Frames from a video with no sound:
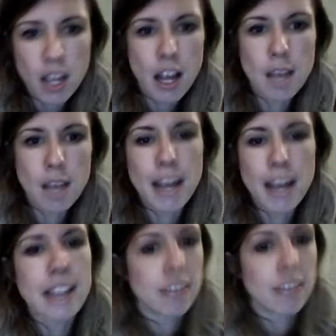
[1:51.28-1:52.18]

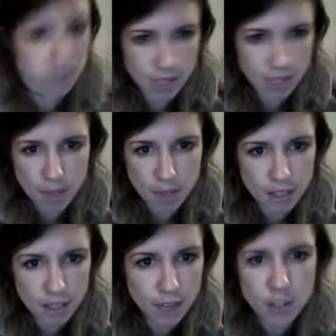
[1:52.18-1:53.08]
I keep mine
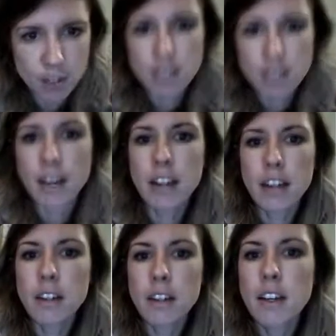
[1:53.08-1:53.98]
left justified,
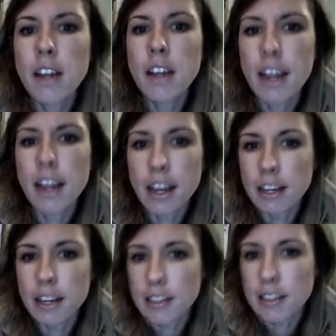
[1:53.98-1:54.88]

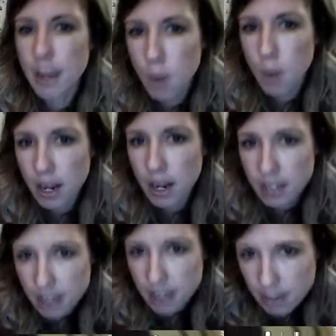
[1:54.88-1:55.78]
and I want
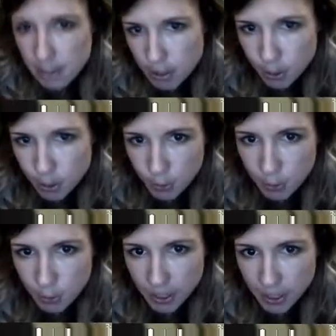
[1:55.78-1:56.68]
it to
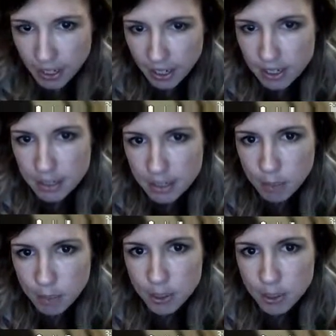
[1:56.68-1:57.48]
be double